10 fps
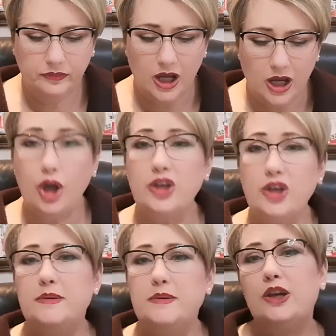going
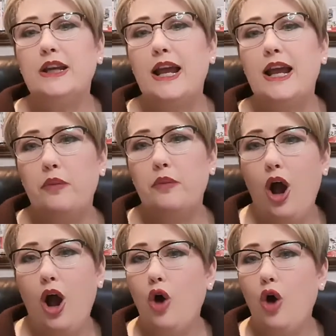to be doing like a
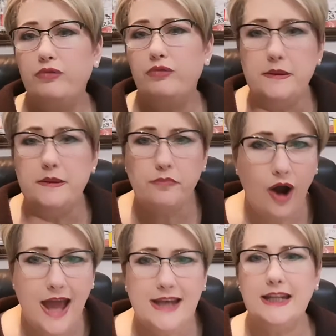whole
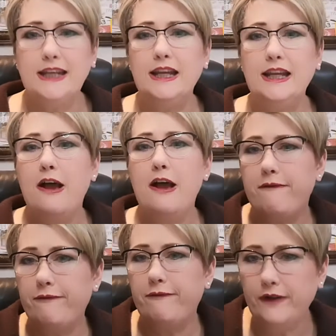rebranding,
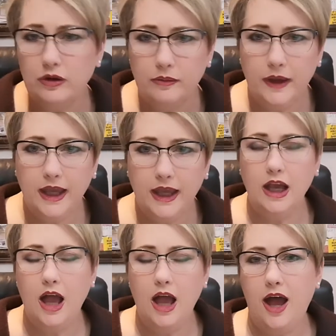filming
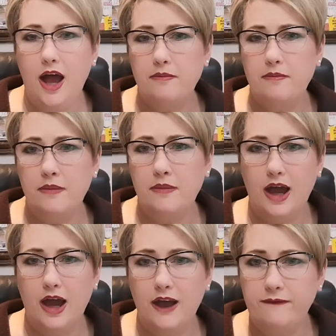
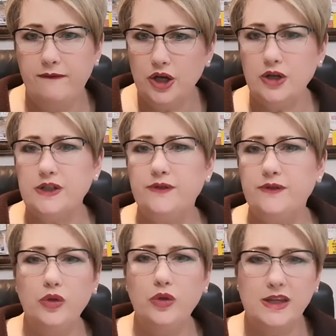videos
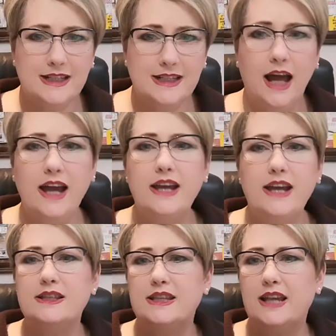for this
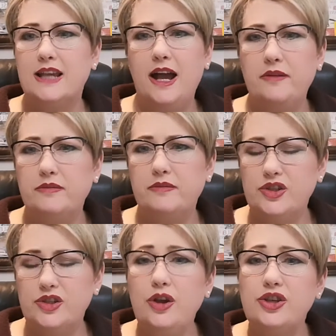client.
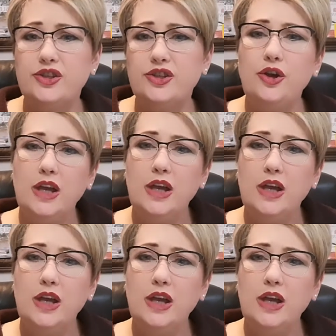So